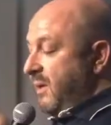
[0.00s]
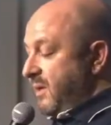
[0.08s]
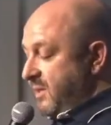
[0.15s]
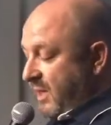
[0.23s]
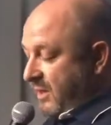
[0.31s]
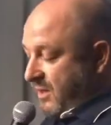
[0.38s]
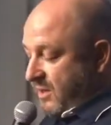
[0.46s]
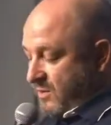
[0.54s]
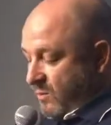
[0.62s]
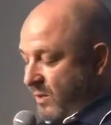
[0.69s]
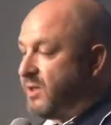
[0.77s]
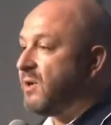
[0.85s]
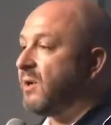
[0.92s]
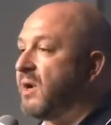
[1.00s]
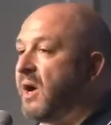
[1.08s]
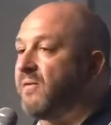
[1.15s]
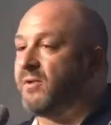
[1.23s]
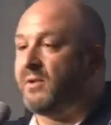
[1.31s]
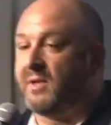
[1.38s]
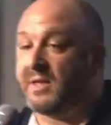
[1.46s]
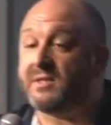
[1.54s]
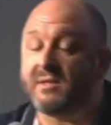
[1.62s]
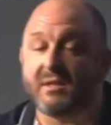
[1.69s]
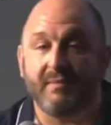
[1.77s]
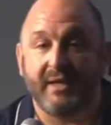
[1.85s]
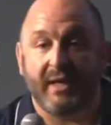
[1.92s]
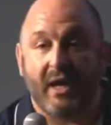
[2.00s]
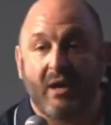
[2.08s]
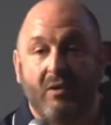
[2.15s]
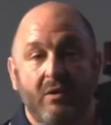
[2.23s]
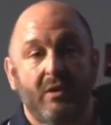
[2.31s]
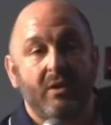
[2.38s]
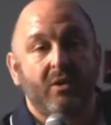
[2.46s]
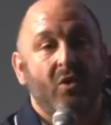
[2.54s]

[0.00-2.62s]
You see, because when you're governed, listen to me now,